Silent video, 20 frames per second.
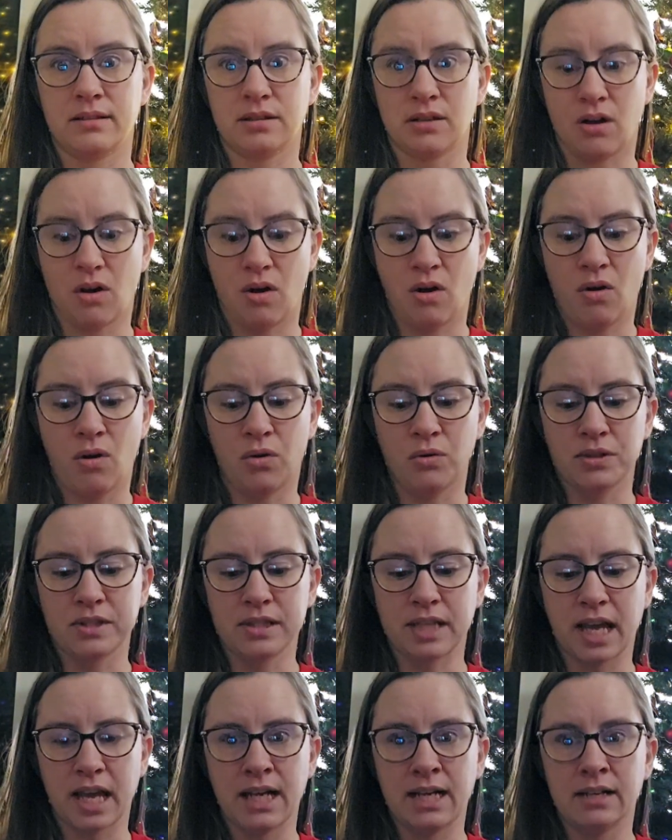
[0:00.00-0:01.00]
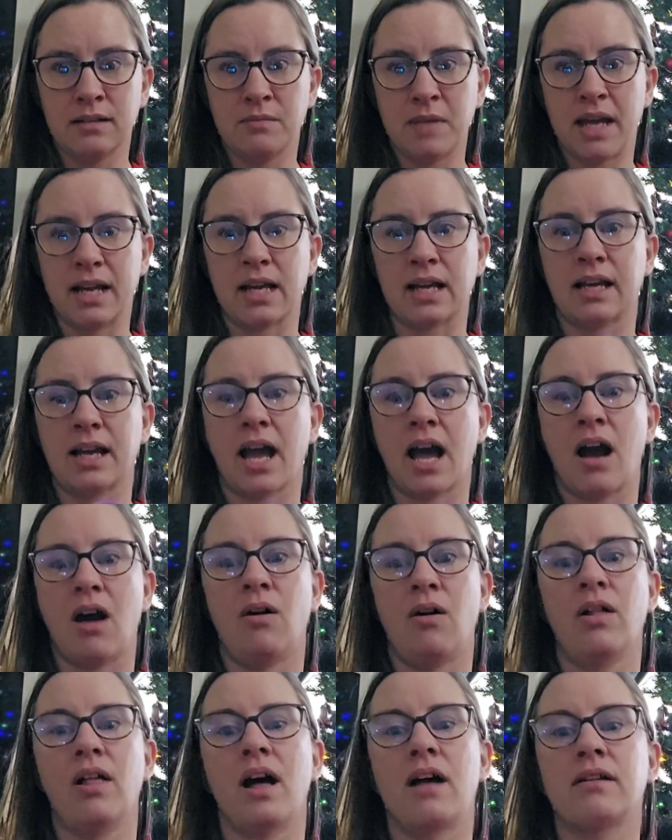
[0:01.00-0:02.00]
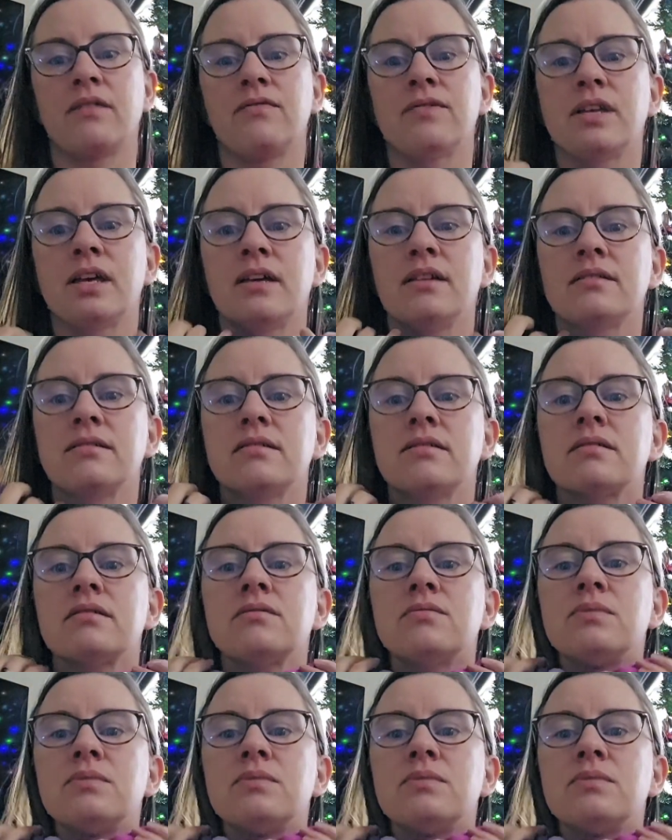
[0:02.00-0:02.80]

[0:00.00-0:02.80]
a whole skein, and make a cowl out of this.